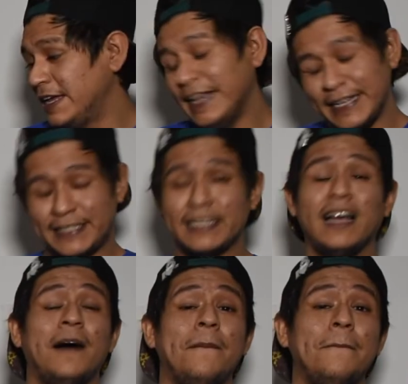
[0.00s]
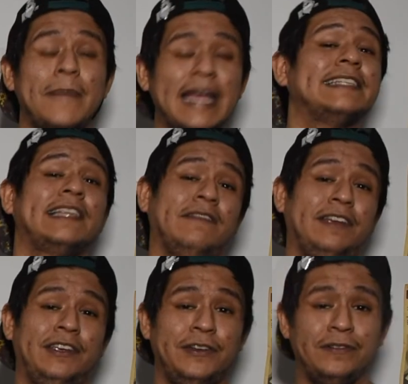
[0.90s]
It's amazingly
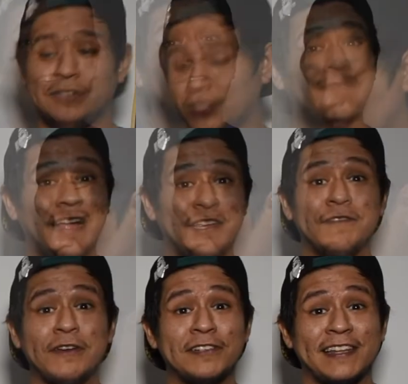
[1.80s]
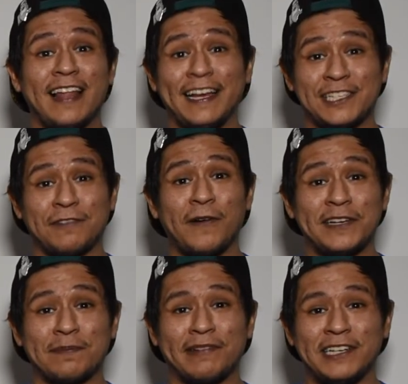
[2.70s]
huge. Your views and likes are always
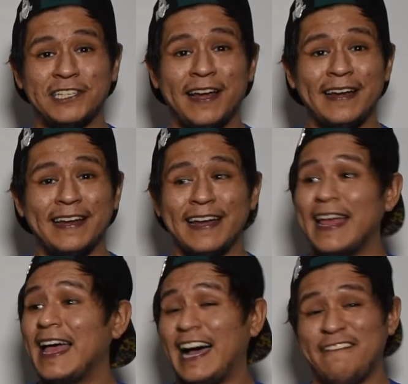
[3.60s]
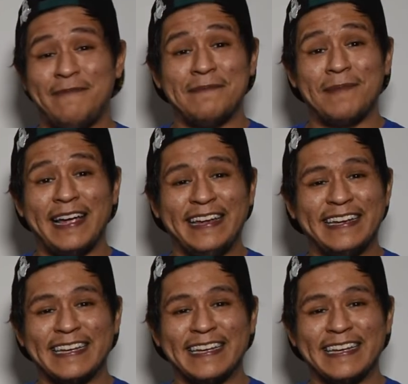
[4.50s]
appreciated. I've been Mike.